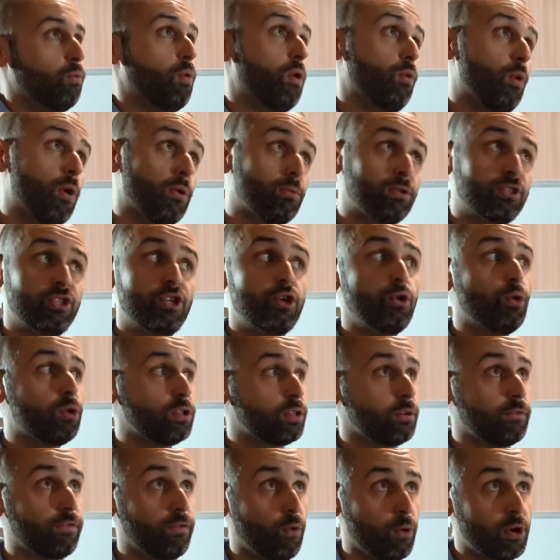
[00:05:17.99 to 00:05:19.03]
well, one was
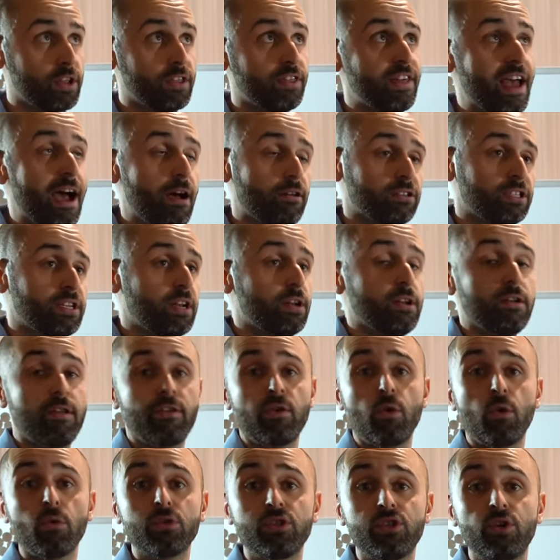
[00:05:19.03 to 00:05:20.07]
$240,000,
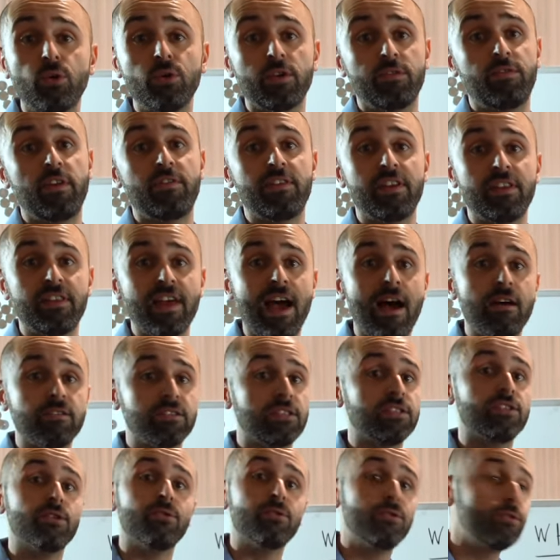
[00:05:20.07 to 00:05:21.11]
another one was
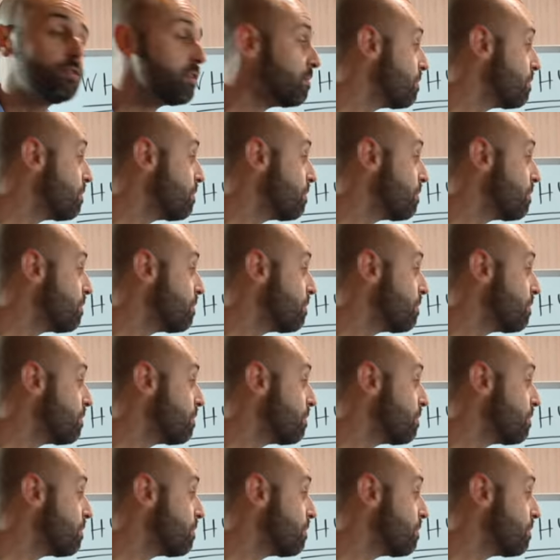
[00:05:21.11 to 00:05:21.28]
$250,000. So do